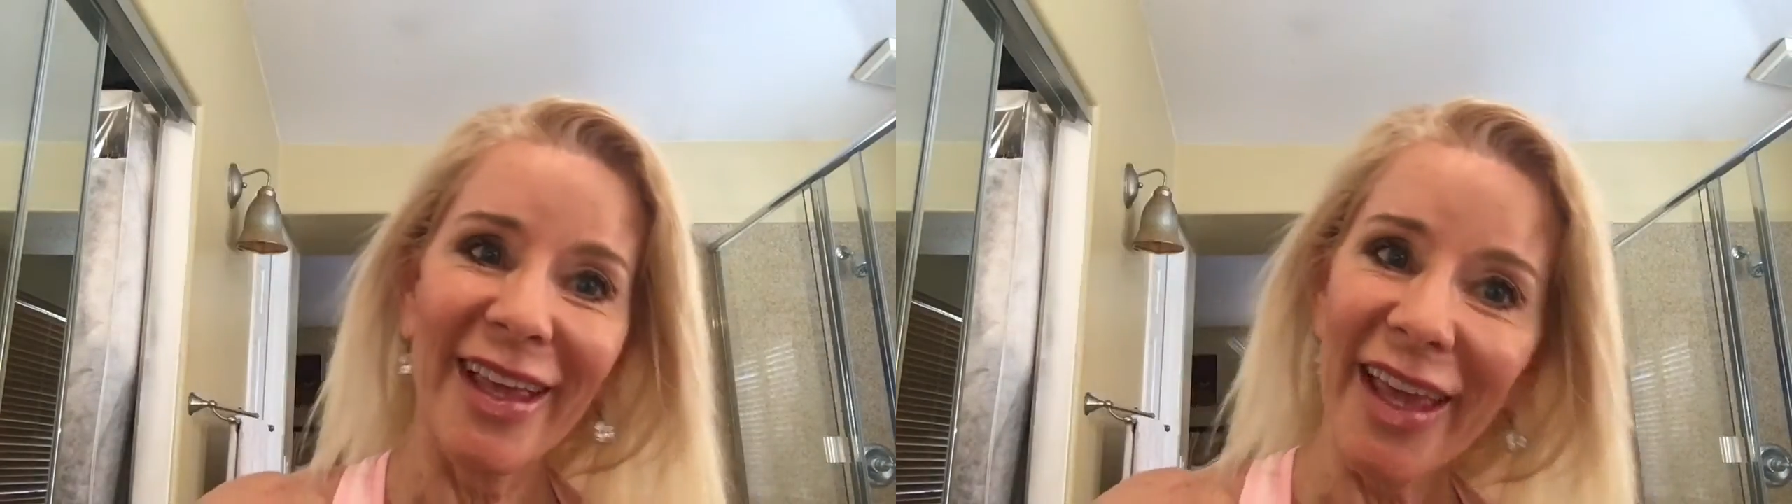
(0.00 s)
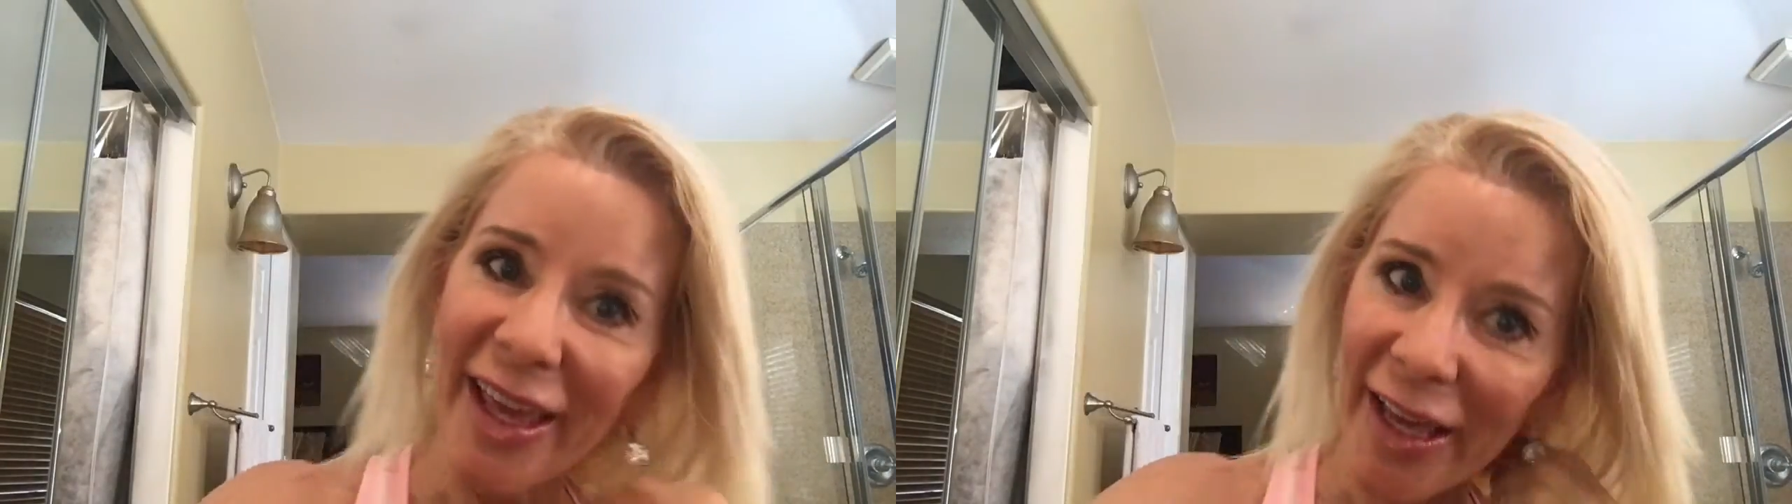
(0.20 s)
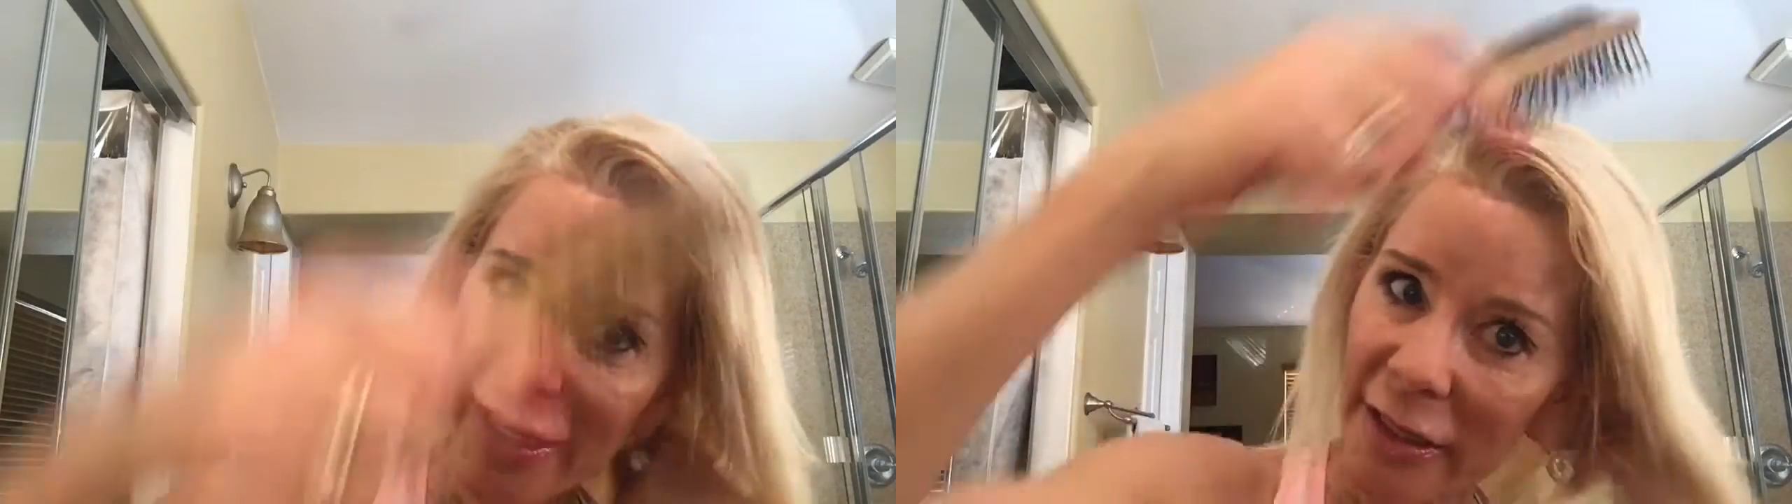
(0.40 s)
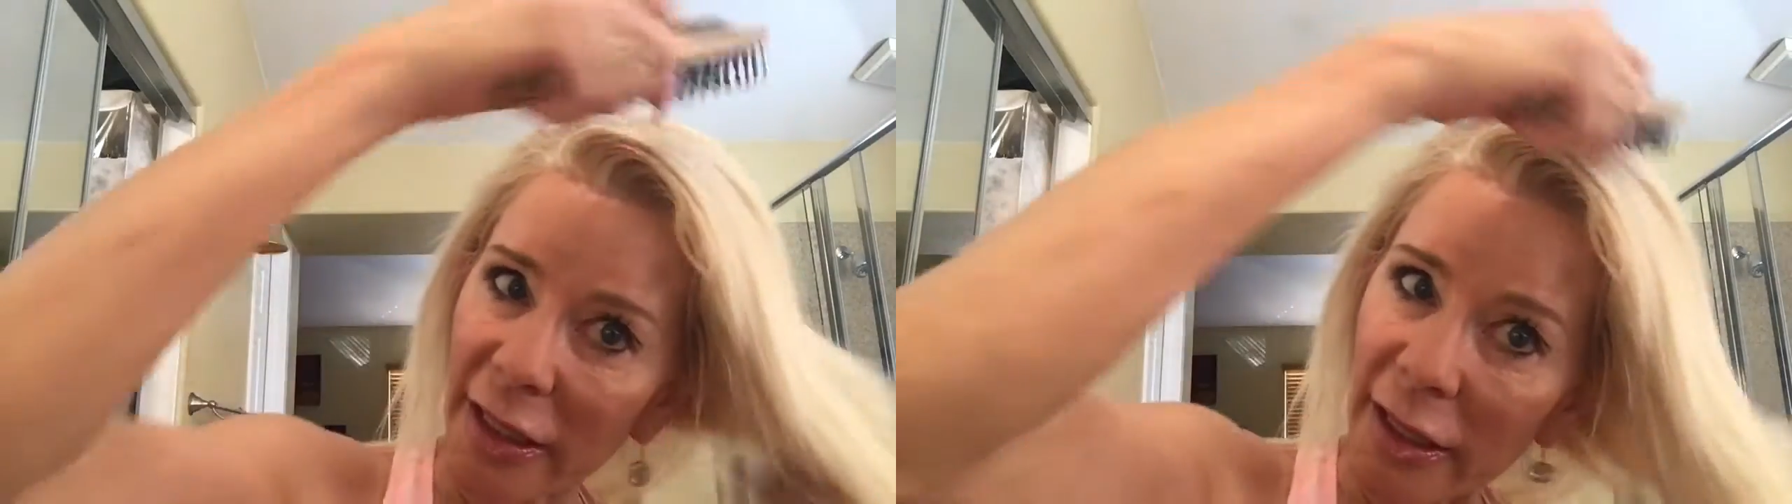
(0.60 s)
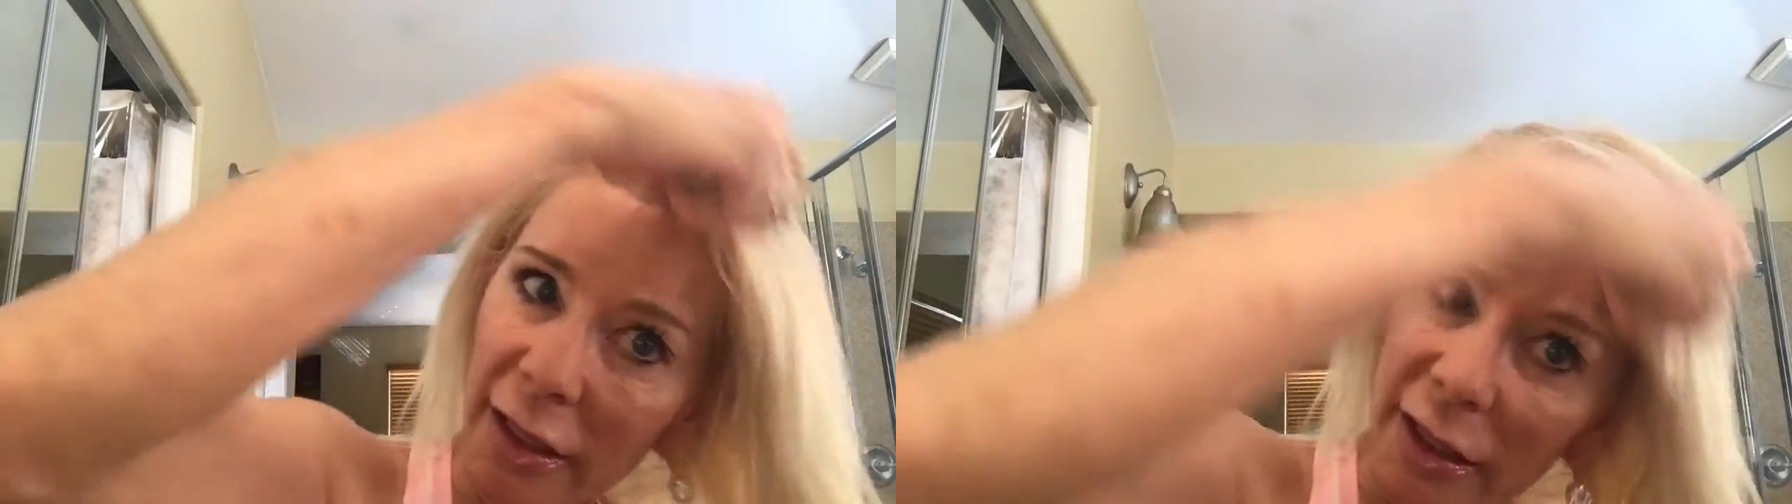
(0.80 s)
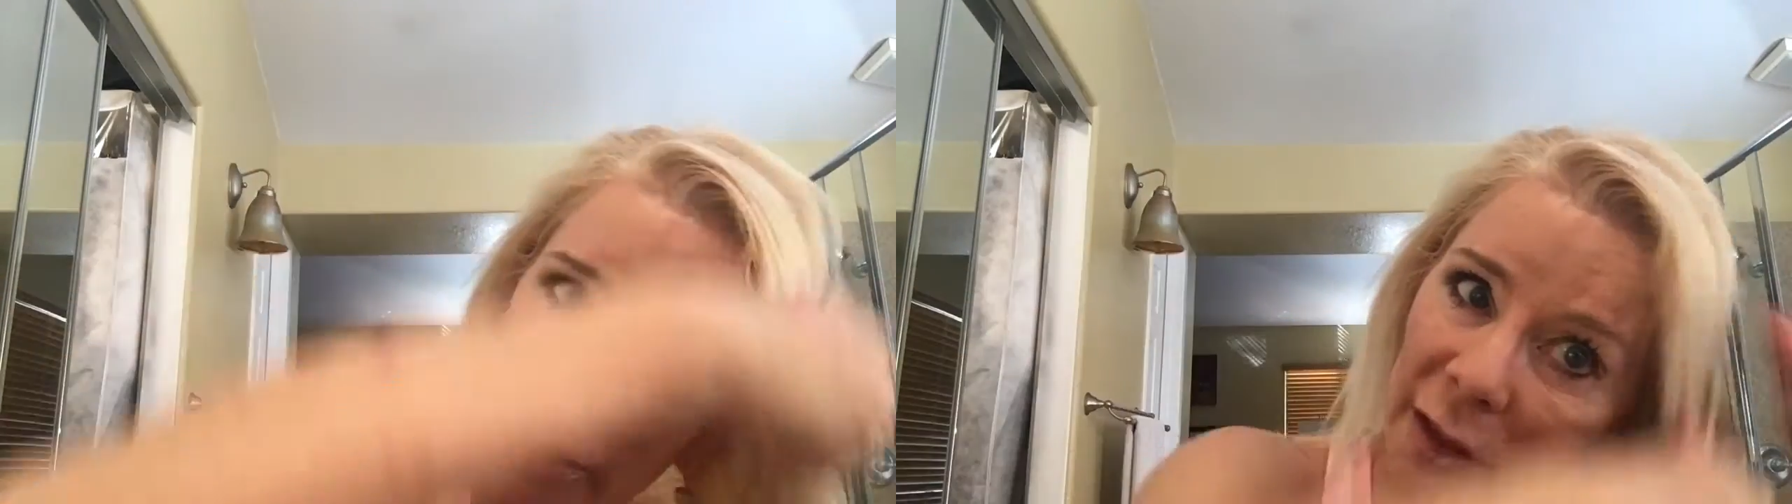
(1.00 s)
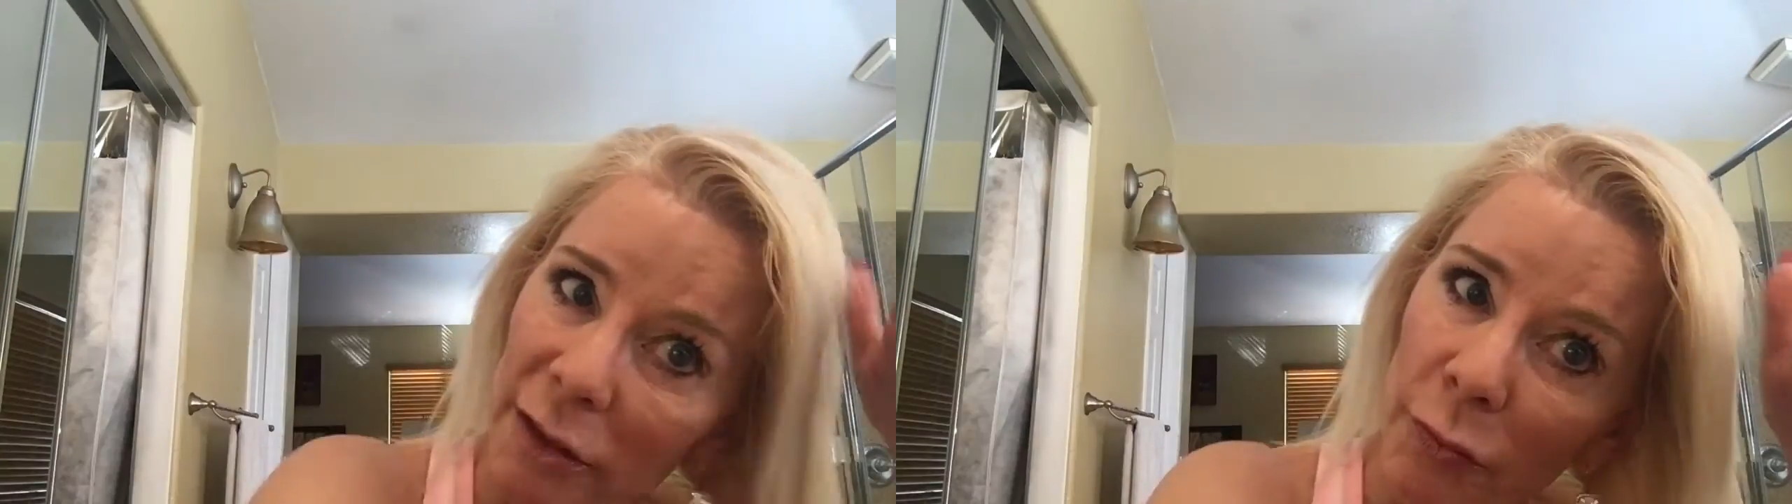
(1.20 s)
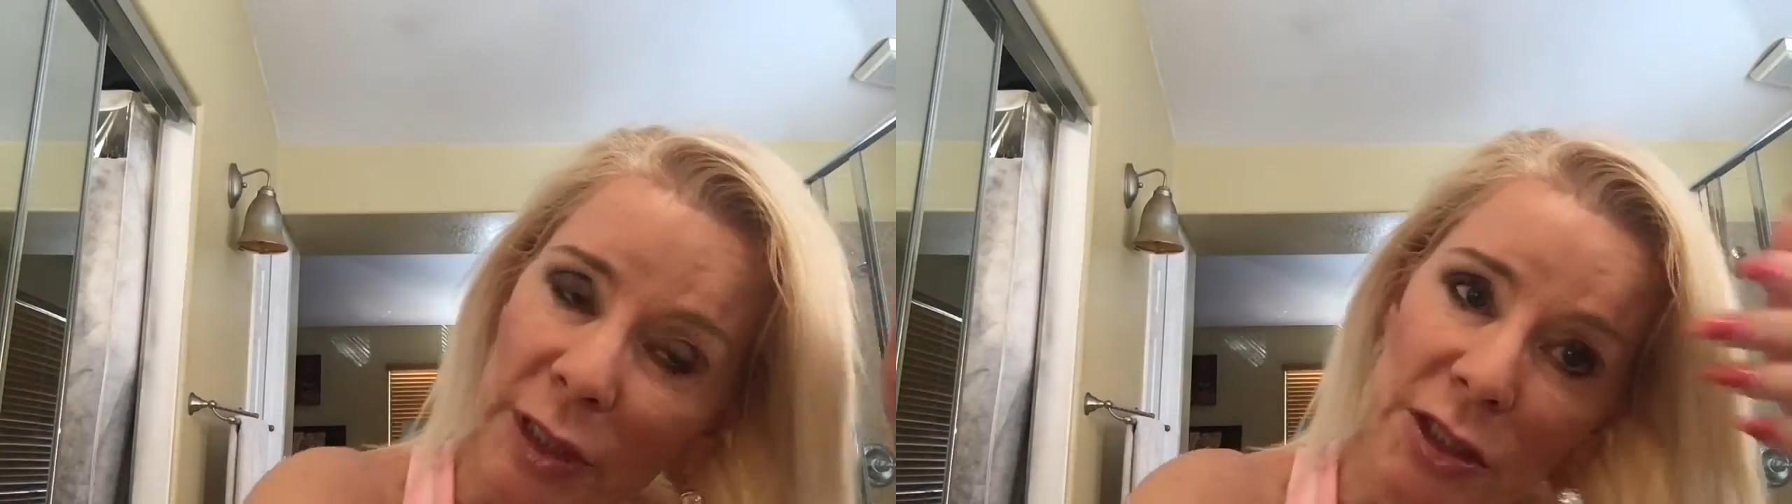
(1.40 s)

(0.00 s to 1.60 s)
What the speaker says: And we